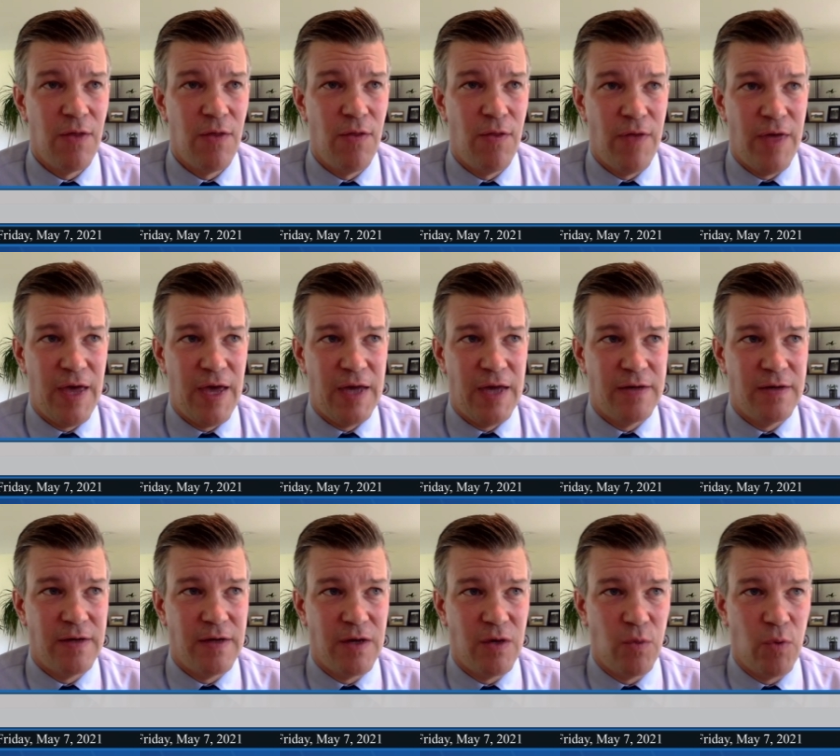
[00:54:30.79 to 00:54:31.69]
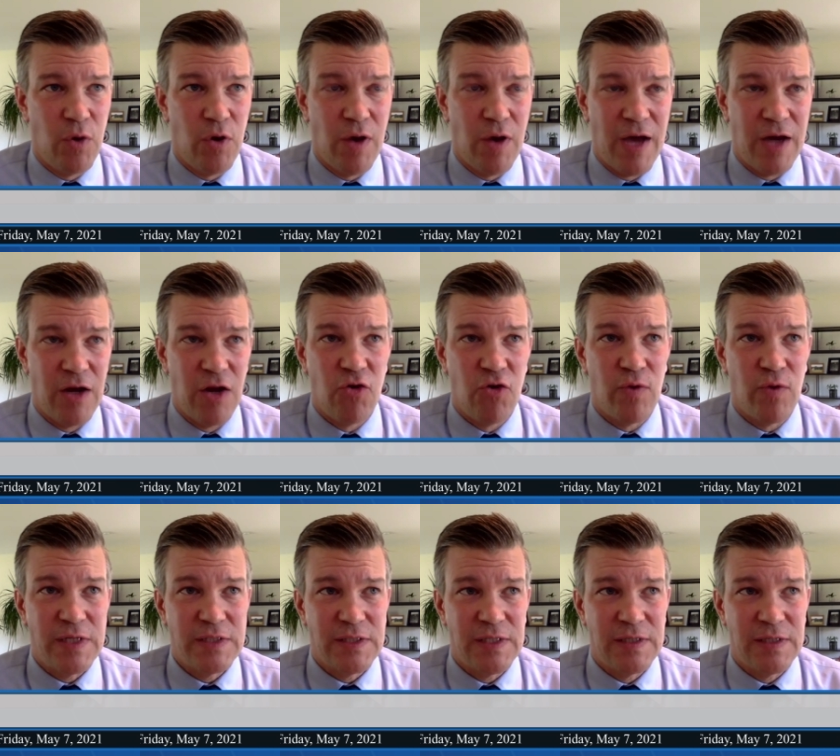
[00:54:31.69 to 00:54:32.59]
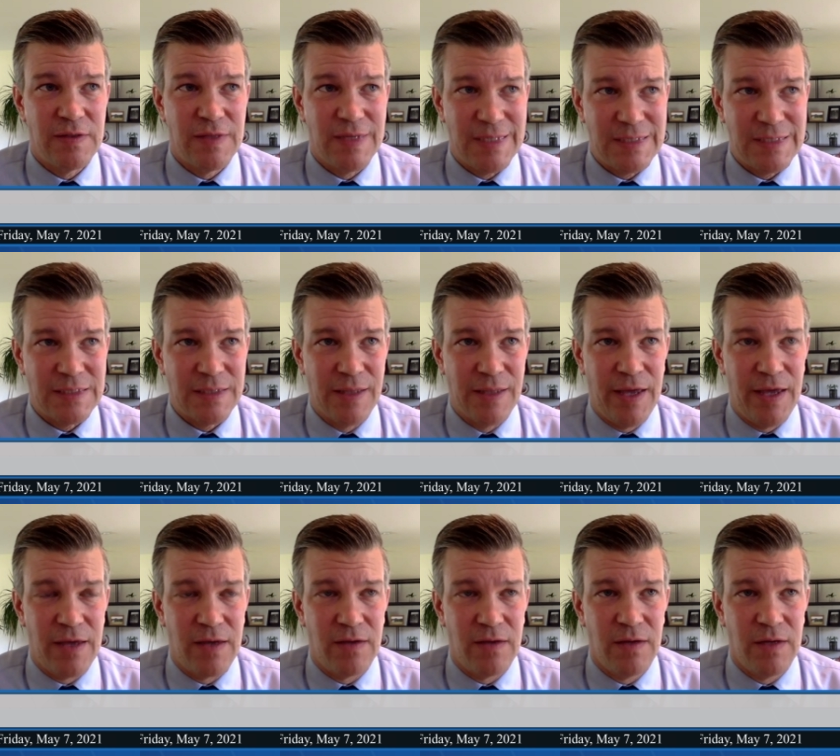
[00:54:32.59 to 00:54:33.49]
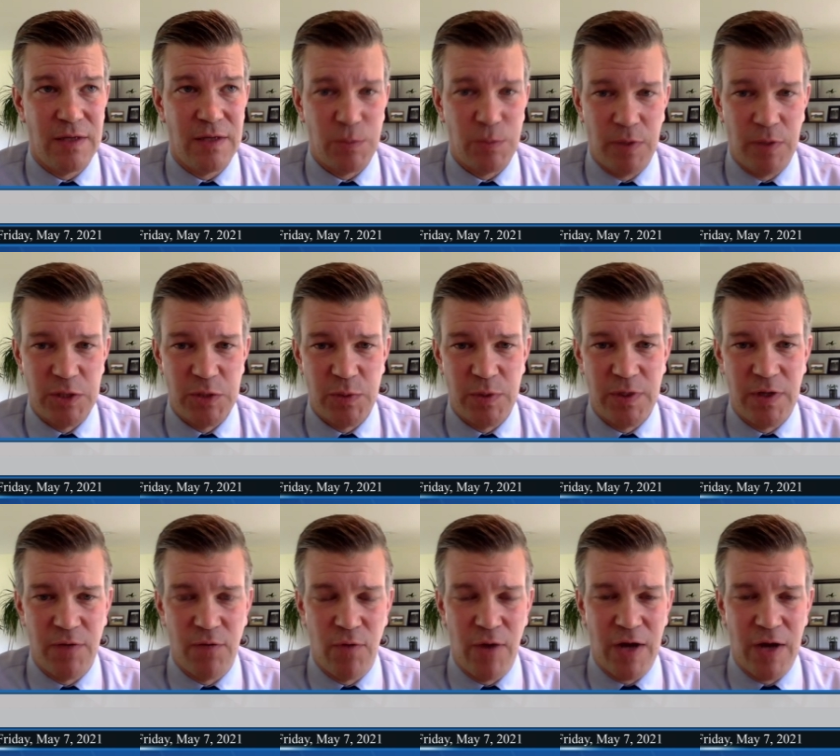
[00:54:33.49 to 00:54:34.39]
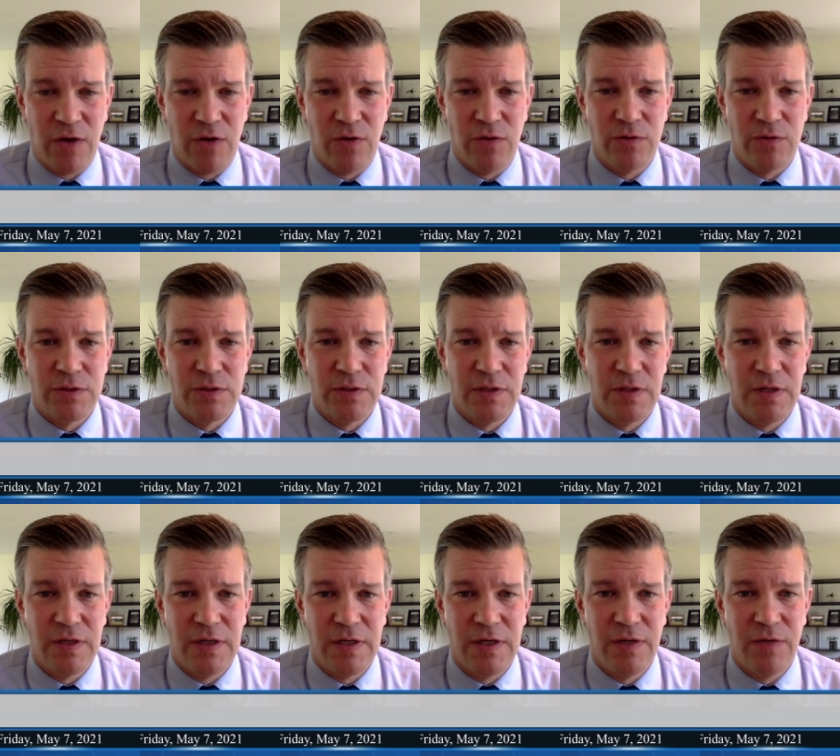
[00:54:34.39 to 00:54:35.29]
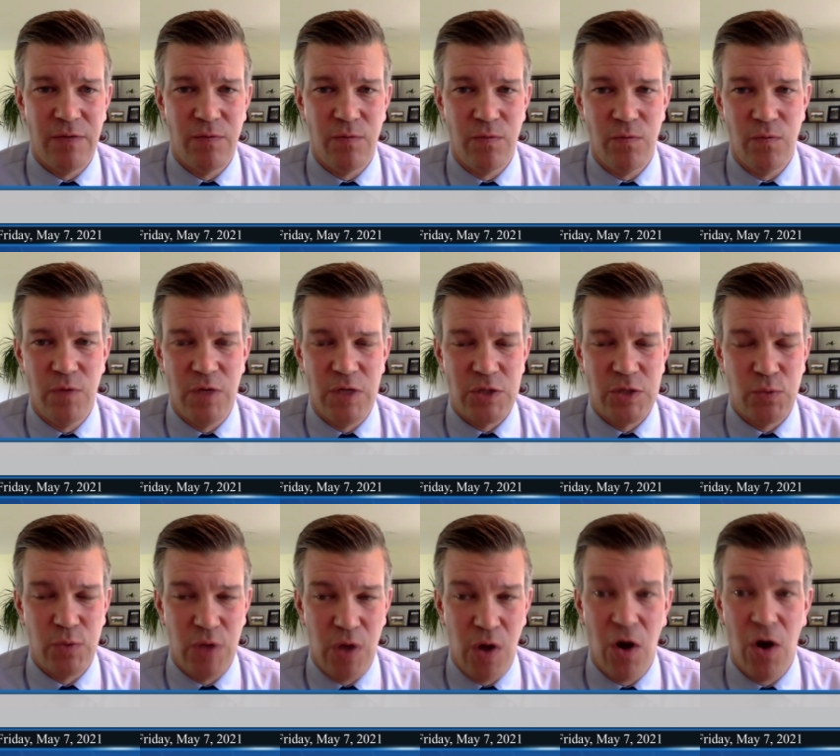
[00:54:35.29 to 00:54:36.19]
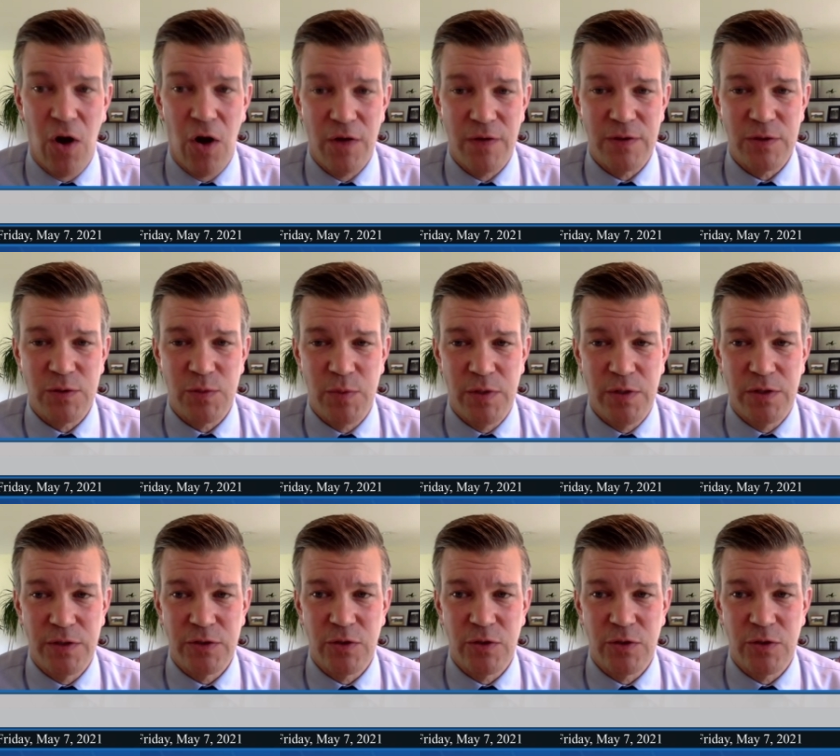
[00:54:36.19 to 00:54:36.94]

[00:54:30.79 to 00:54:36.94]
that we're not addressing things like expungement of records, which we are in this bill.